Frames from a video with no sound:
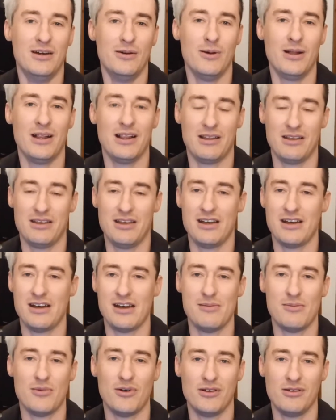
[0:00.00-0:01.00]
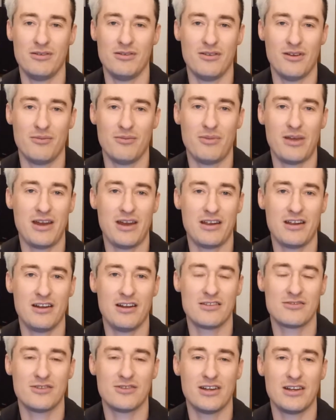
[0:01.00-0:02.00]
well, yeah, I'm on
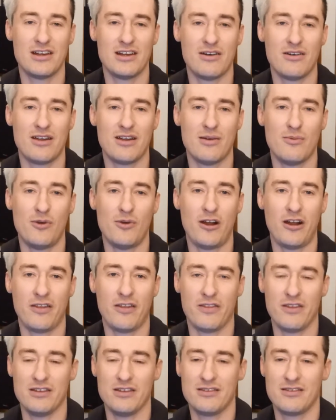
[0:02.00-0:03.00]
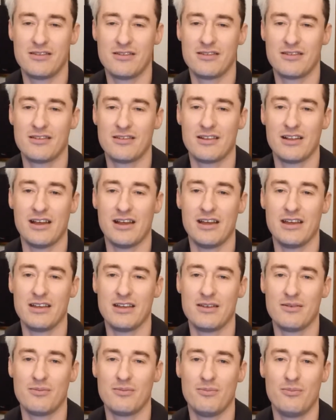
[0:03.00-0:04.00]
painkillers right now, and I'm wearing this
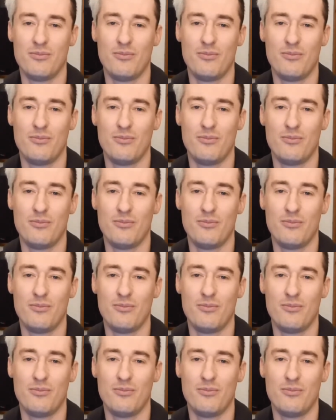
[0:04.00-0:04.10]
like